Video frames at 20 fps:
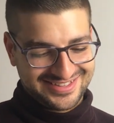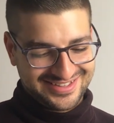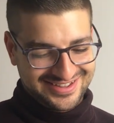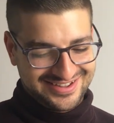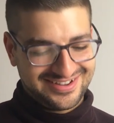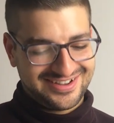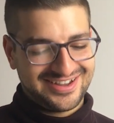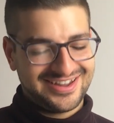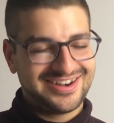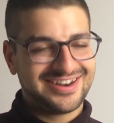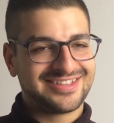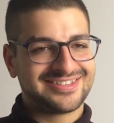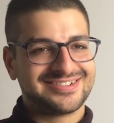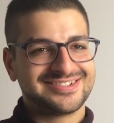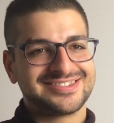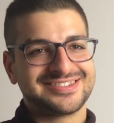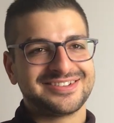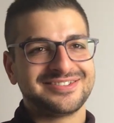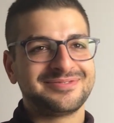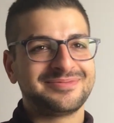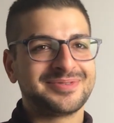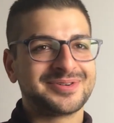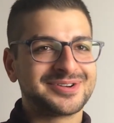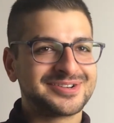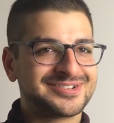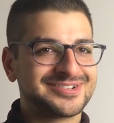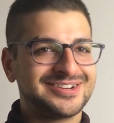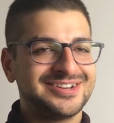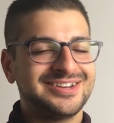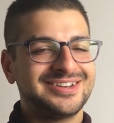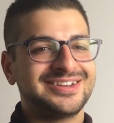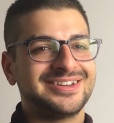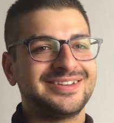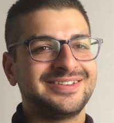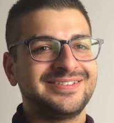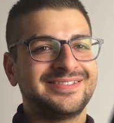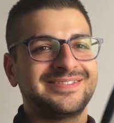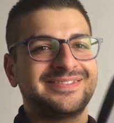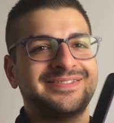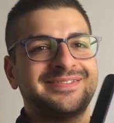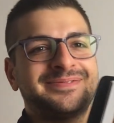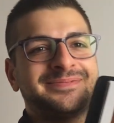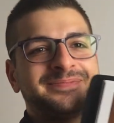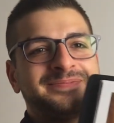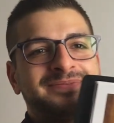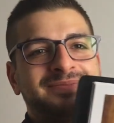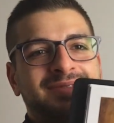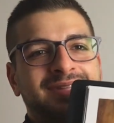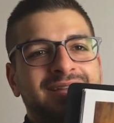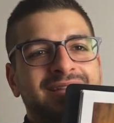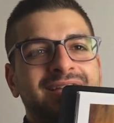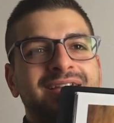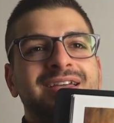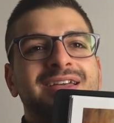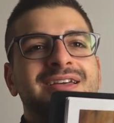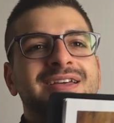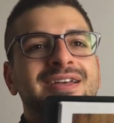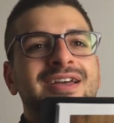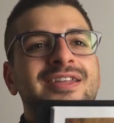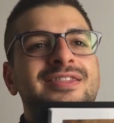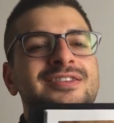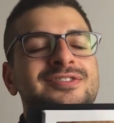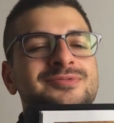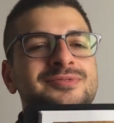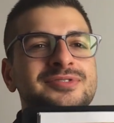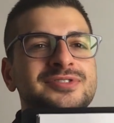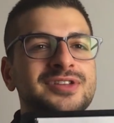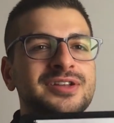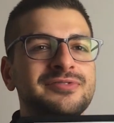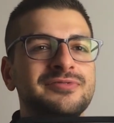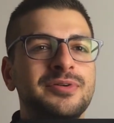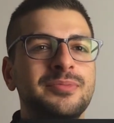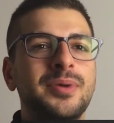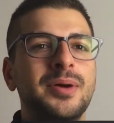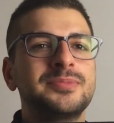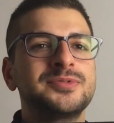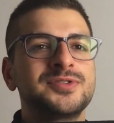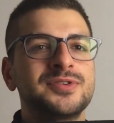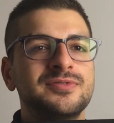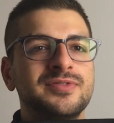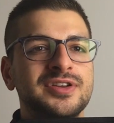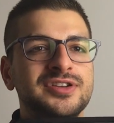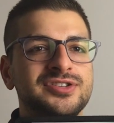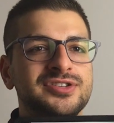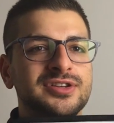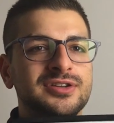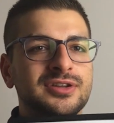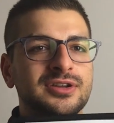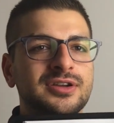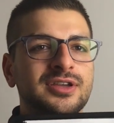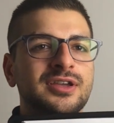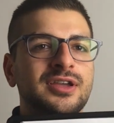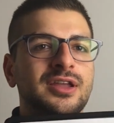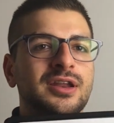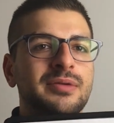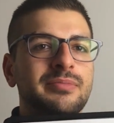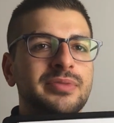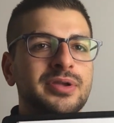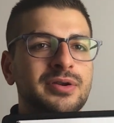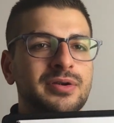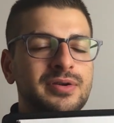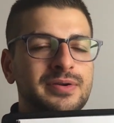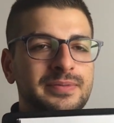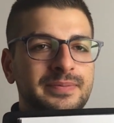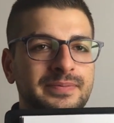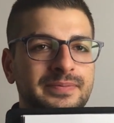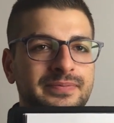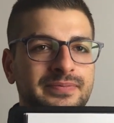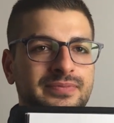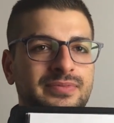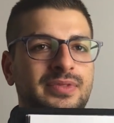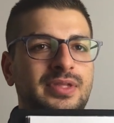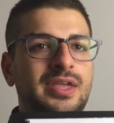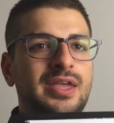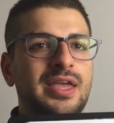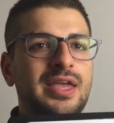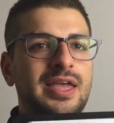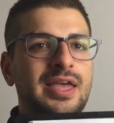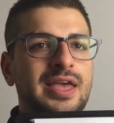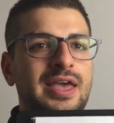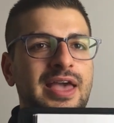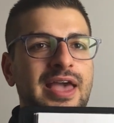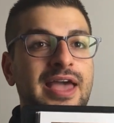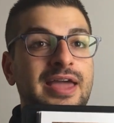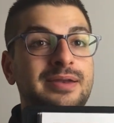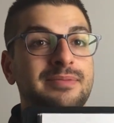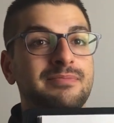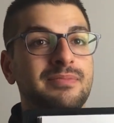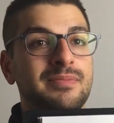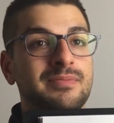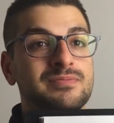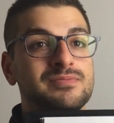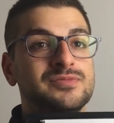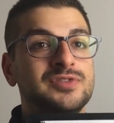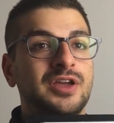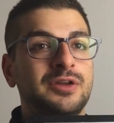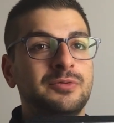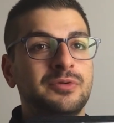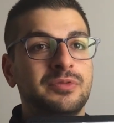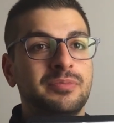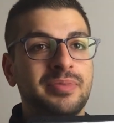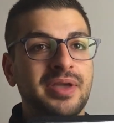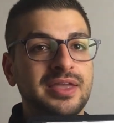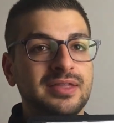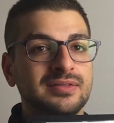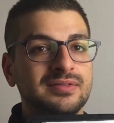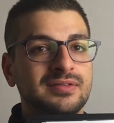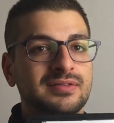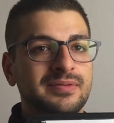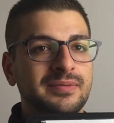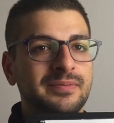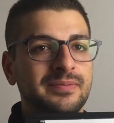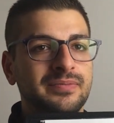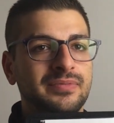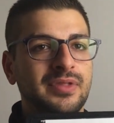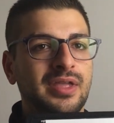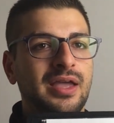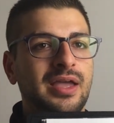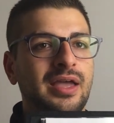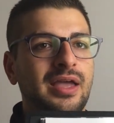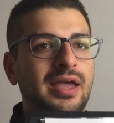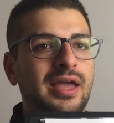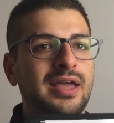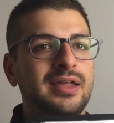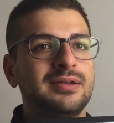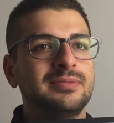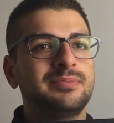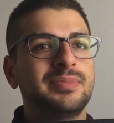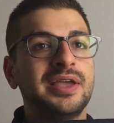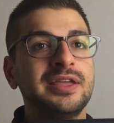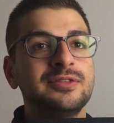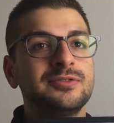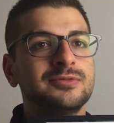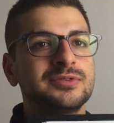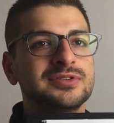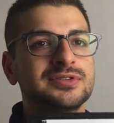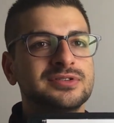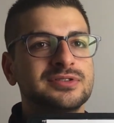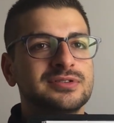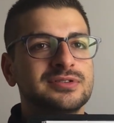Oh, another self-portrait, and this one's done from observation, looking in a mirror, and done with paint. And paint was,